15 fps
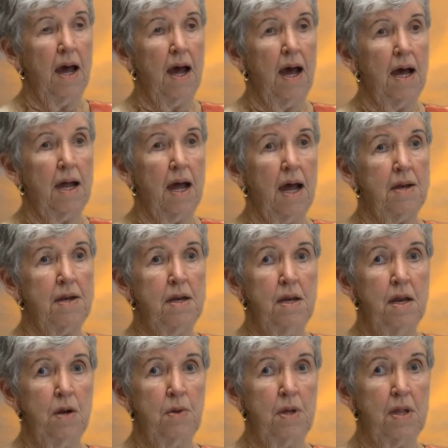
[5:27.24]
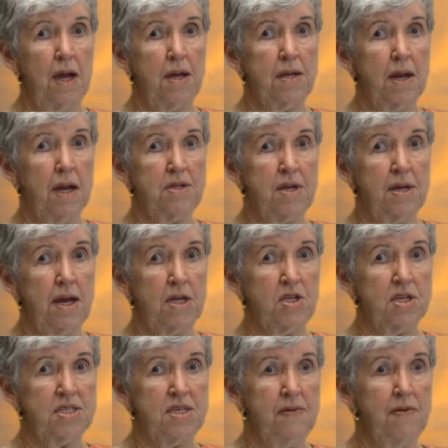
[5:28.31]
I didn't know whether to catch
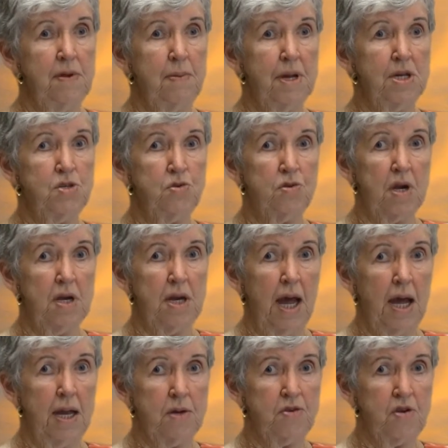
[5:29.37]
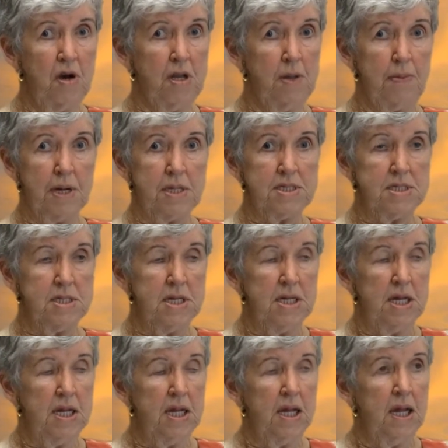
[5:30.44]
a 7 bus or a 9 trolley bus.
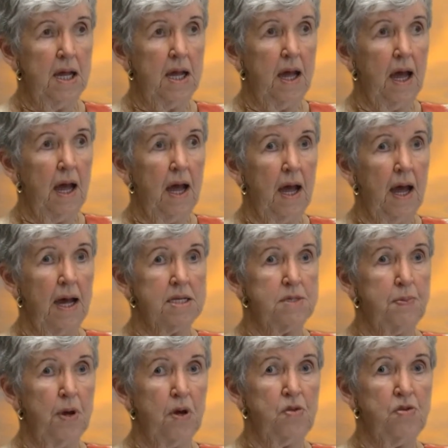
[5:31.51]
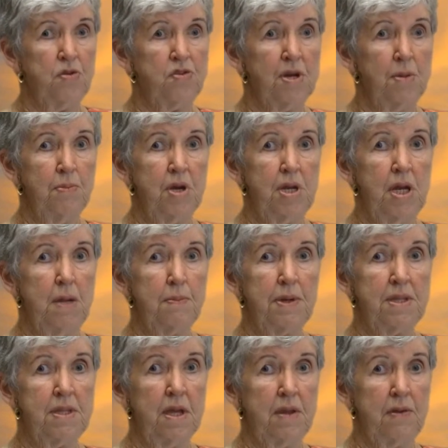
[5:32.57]
I spoke to somebody,
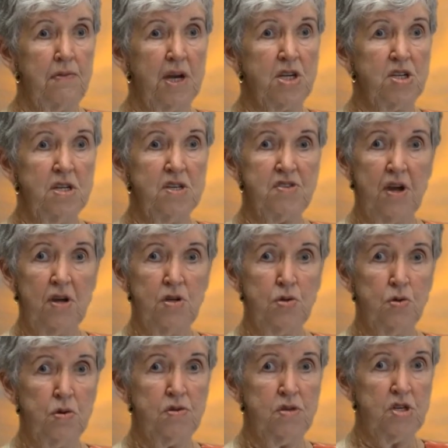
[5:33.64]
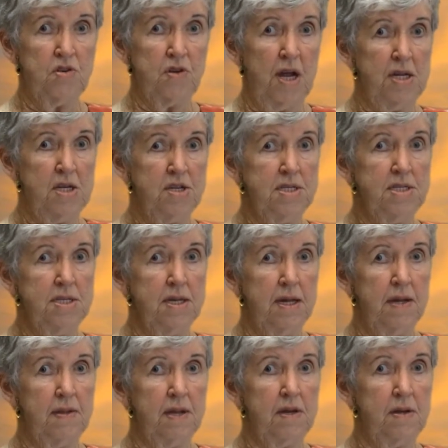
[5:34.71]
but the Russians don't talk to strangers,
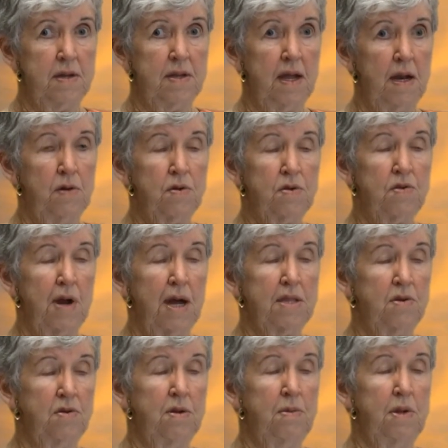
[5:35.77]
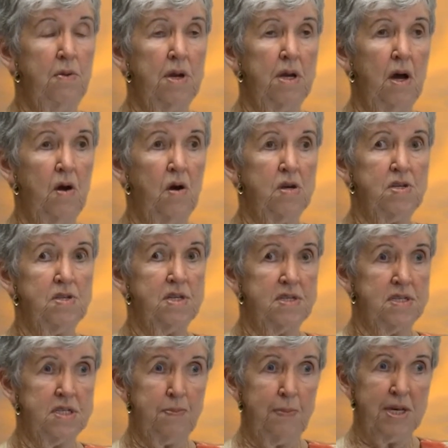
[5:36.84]
and they looked right through me when I asked, does
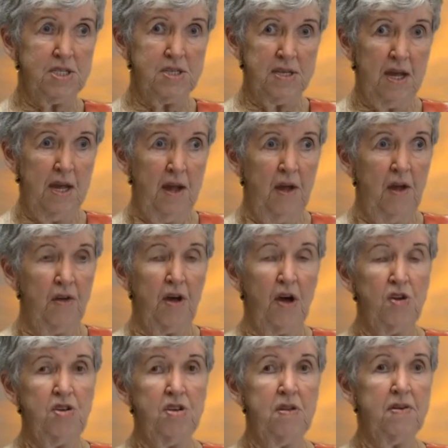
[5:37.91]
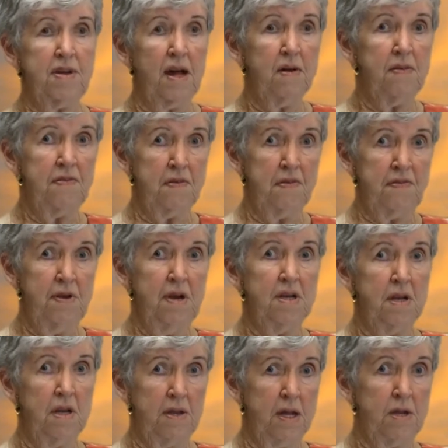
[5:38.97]
this bus go to the Gulf of
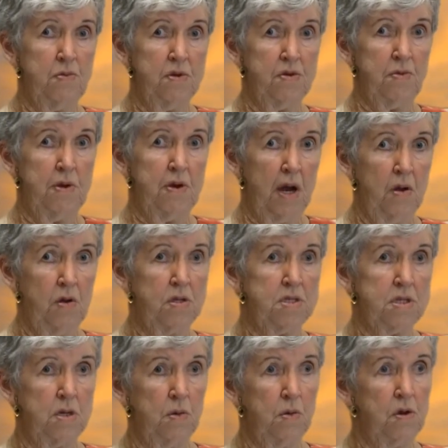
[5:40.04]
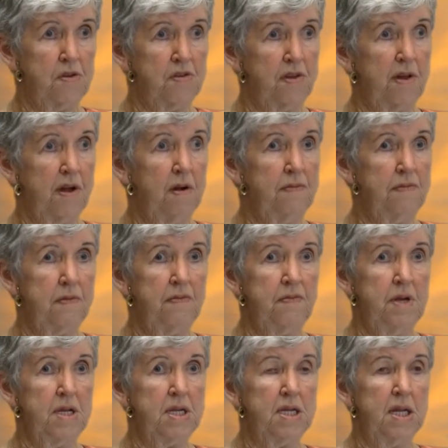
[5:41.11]
Finland? That was where our hotel was, the Gulf of
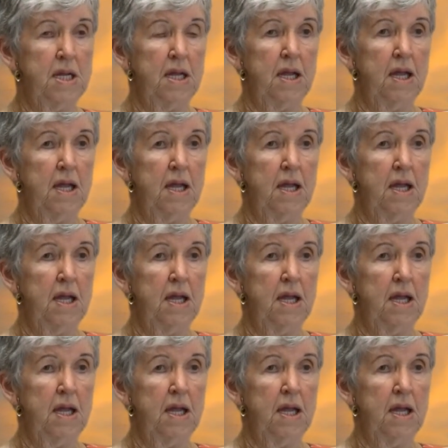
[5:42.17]
Finland.